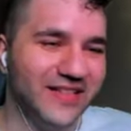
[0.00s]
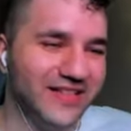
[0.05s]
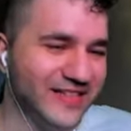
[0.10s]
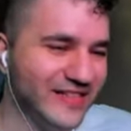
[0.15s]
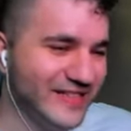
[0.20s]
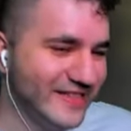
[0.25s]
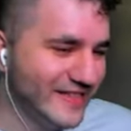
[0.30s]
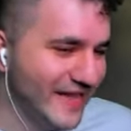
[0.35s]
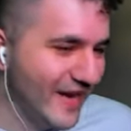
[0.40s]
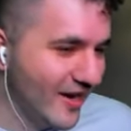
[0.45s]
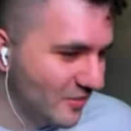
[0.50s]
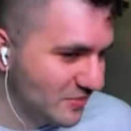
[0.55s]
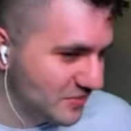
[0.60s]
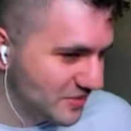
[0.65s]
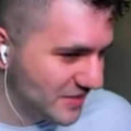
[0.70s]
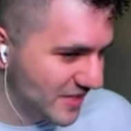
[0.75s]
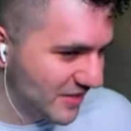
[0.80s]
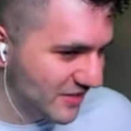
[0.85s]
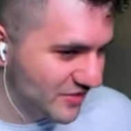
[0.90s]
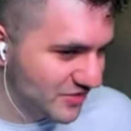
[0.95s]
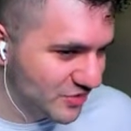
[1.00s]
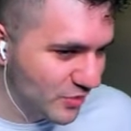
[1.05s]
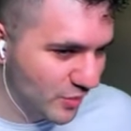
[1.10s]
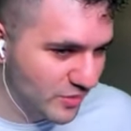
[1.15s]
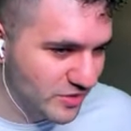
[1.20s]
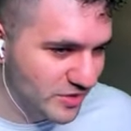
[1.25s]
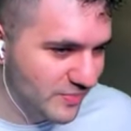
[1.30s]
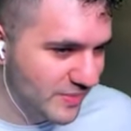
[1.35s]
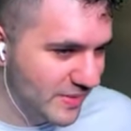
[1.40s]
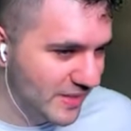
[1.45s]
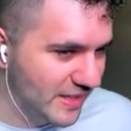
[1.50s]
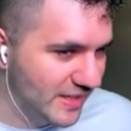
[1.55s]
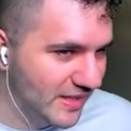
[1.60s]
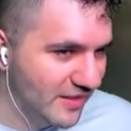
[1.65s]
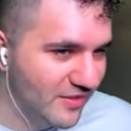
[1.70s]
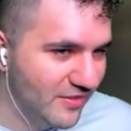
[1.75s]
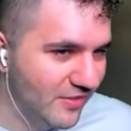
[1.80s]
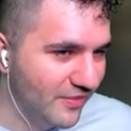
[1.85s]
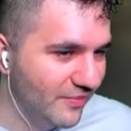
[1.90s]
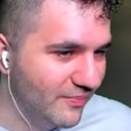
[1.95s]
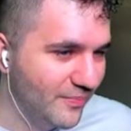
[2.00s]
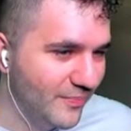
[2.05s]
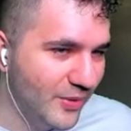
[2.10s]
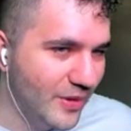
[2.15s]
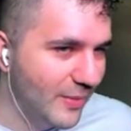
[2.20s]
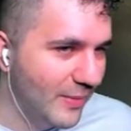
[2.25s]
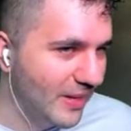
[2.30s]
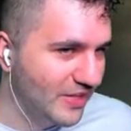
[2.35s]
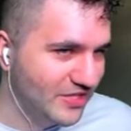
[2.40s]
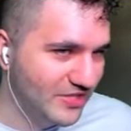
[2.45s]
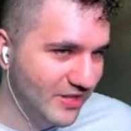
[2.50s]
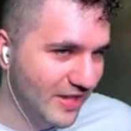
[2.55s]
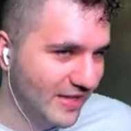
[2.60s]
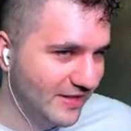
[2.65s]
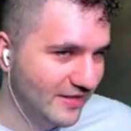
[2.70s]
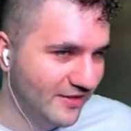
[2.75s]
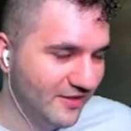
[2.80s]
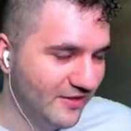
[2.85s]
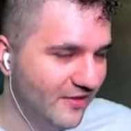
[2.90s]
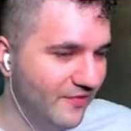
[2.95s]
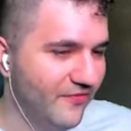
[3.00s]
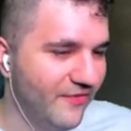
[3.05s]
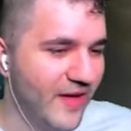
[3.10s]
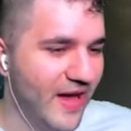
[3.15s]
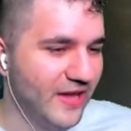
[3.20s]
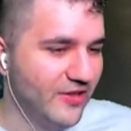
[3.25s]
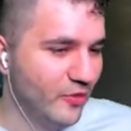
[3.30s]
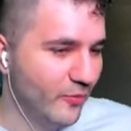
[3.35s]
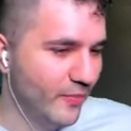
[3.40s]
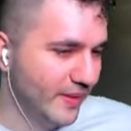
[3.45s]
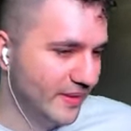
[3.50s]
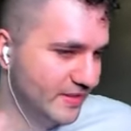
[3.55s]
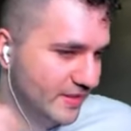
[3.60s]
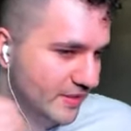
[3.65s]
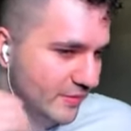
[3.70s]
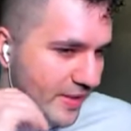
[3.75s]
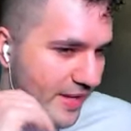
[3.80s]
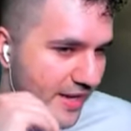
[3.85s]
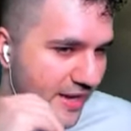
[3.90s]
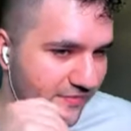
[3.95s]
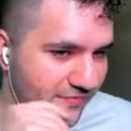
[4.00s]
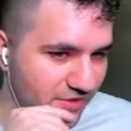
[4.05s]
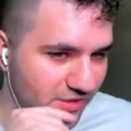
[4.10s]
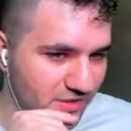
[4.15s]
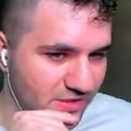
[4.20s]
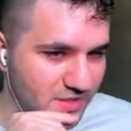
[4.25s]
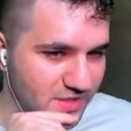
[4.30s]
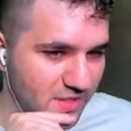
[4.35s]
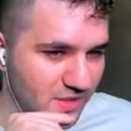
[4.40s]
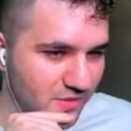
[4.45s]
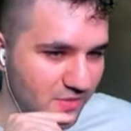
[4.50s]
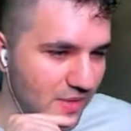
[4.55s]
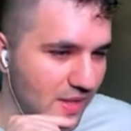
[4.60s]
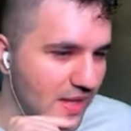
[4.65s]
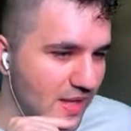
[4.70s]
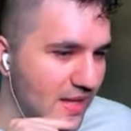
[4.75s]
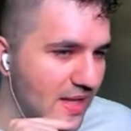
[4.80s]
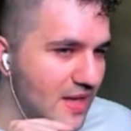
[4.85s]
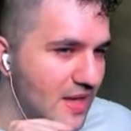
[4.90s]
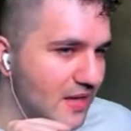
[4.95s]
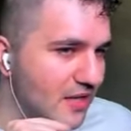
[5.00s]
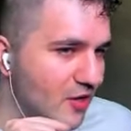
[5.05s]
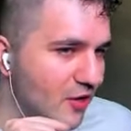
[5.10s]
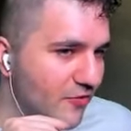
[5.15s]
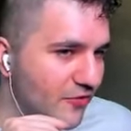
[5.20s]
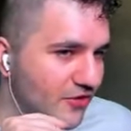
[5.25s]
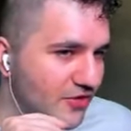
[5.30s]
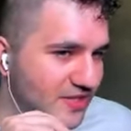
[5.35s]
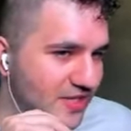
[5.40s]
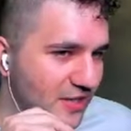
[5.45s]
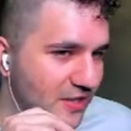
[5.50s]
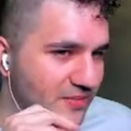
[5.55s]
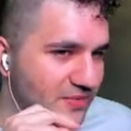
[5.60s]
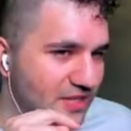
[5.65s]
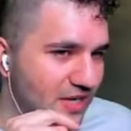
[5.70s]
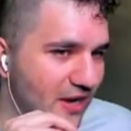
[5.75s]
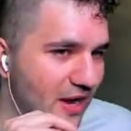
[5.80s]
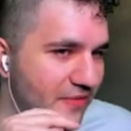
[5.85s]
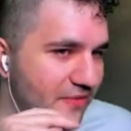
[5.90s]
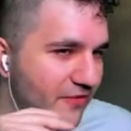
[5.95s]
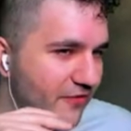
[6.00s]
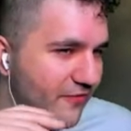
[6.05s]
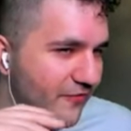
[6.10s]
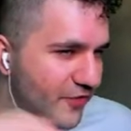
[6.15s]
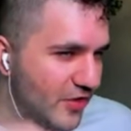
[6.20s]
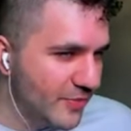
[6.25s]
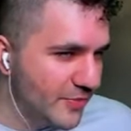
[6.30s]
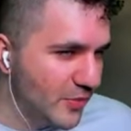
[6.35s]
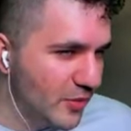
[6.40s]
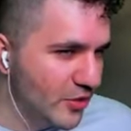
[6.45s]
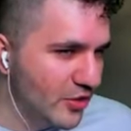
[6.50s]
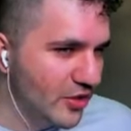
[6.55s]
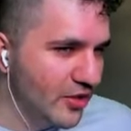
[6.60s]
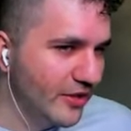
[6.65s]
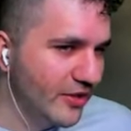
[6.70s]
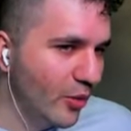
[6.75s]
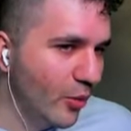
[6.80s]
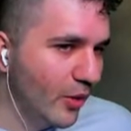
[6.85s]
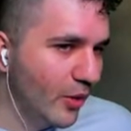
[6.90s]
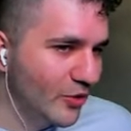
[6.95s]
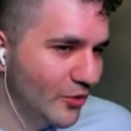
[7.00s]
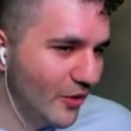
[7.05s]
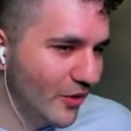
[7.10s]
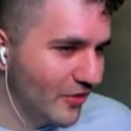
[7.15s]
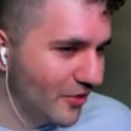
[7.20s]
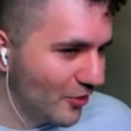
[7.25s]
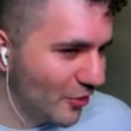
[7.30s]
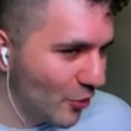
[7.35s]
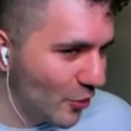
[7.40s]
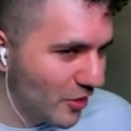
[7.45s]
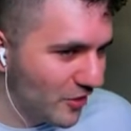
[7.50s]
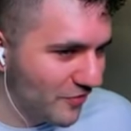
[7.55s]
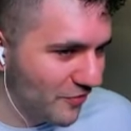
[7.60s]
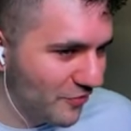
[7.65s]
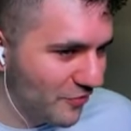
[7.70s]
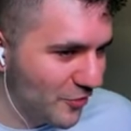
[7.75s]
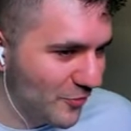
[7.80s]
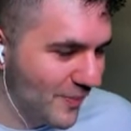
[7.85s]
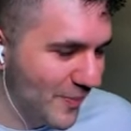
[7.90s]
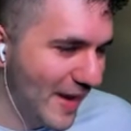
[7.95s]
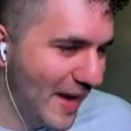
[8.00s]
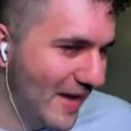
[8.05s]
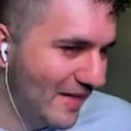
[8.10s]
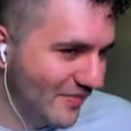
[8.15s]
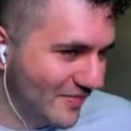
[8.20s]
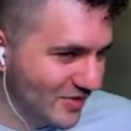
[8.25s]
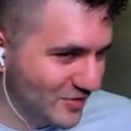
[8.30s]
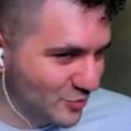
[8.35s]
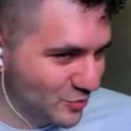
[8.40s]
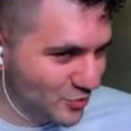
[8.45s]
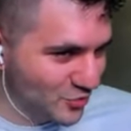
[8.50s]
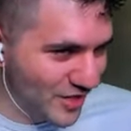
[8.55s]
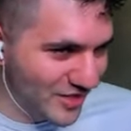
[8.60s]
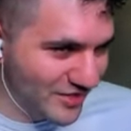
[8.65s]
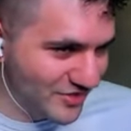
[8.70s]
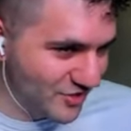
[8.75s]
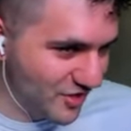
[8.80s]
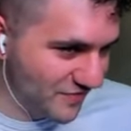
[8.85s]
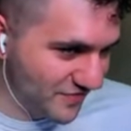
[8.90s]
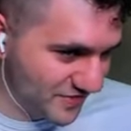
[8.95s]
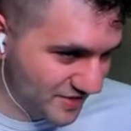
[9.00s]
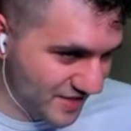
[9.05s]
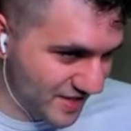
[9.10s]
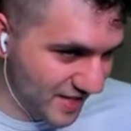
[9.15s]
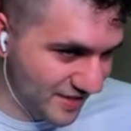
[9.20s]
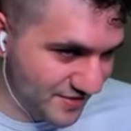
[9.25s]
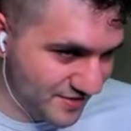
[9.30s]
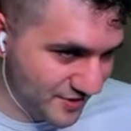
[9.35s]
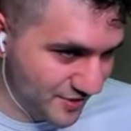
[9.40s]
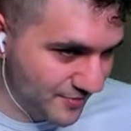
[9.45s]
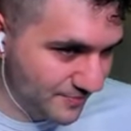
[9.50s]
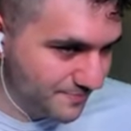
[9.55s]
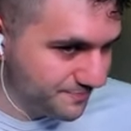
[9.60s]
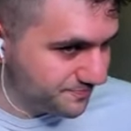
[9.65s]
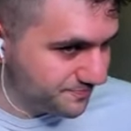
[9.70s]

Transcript: Serum Snare is going to be pretty much like the de facto best thing we have here. So go for the Serum Snare on the Freebooter. Don't want to do it on the Loran of the Third Path because we're trying to solve this case here.